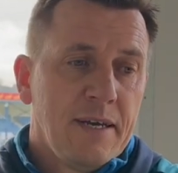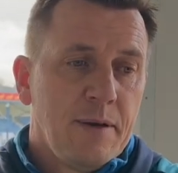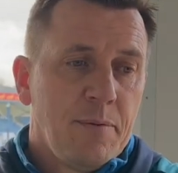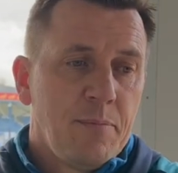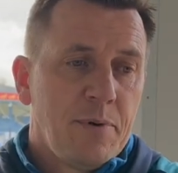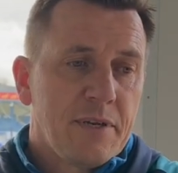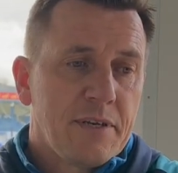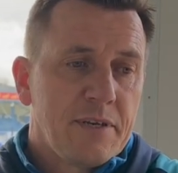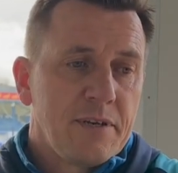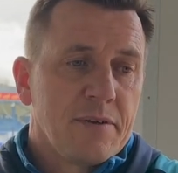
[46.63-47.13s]

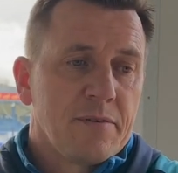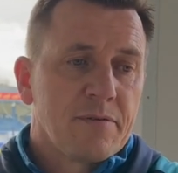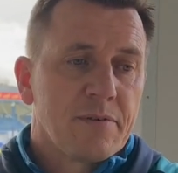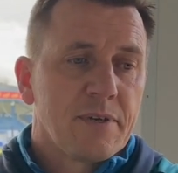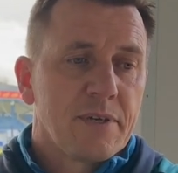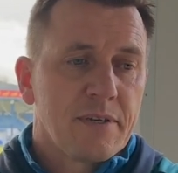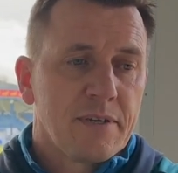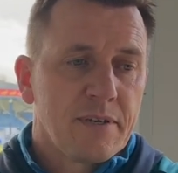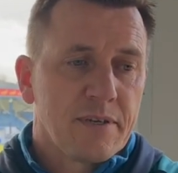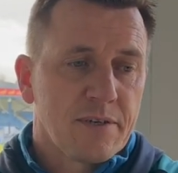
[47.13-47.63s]
But,
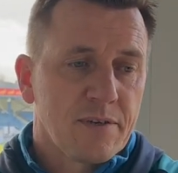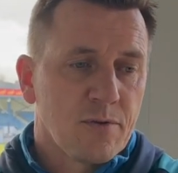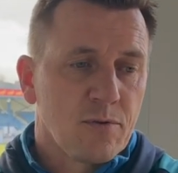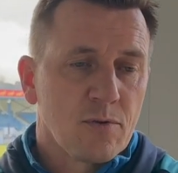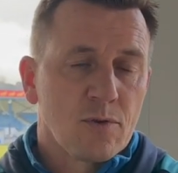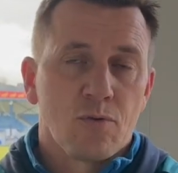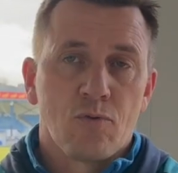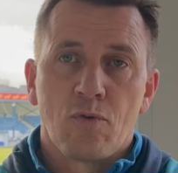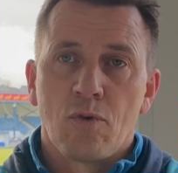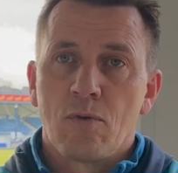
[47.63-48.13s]
to score
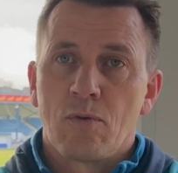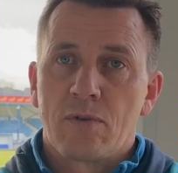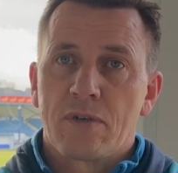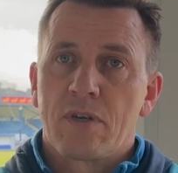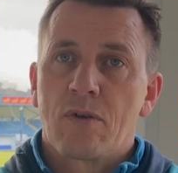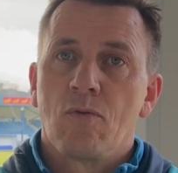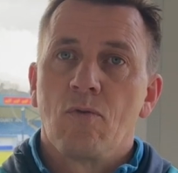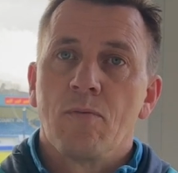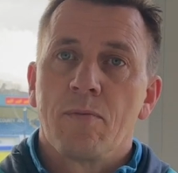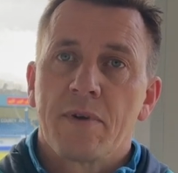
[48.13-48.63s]
two goals at
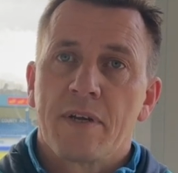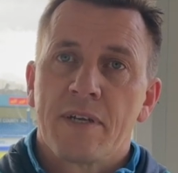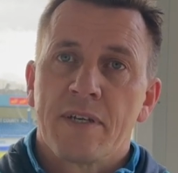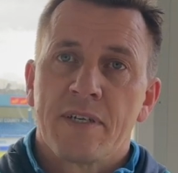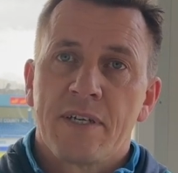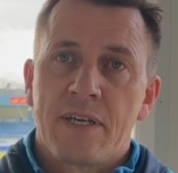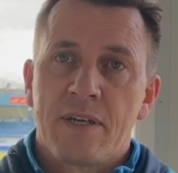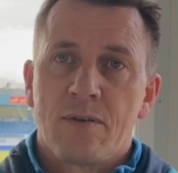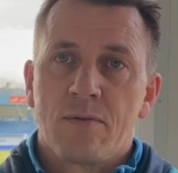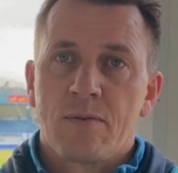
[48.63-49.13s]
home and
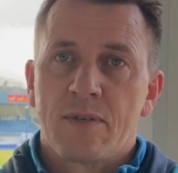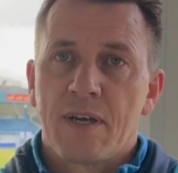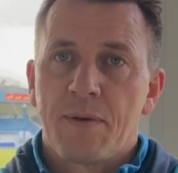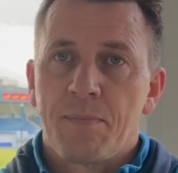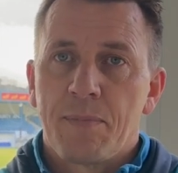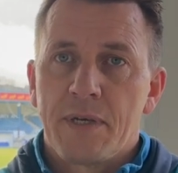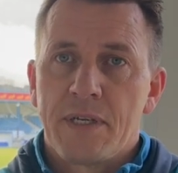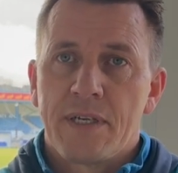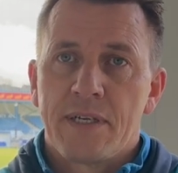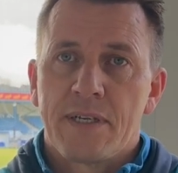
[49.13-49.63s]
concede two set
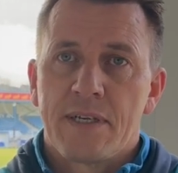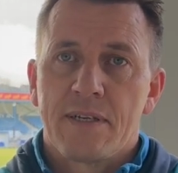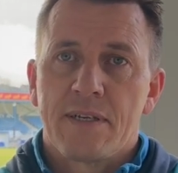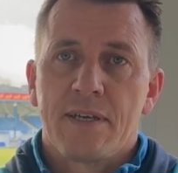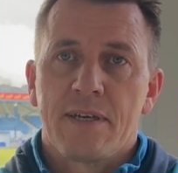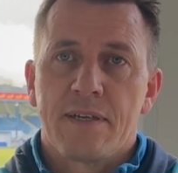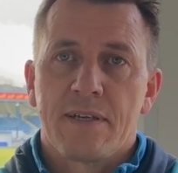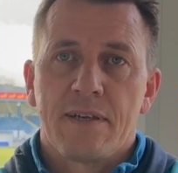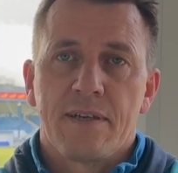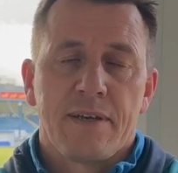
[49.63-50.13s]
pieces
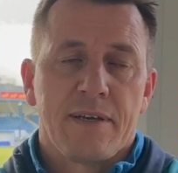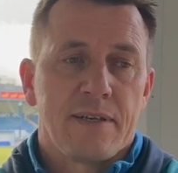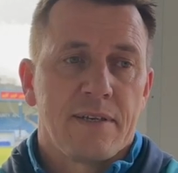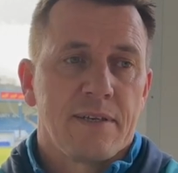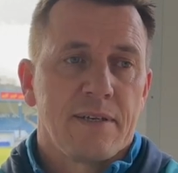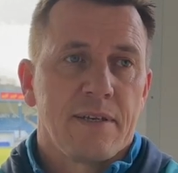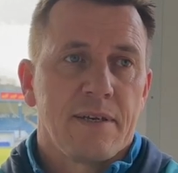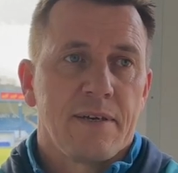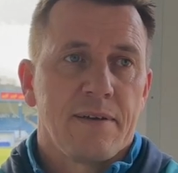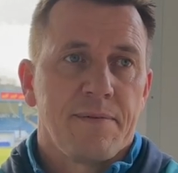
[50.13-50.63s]
is,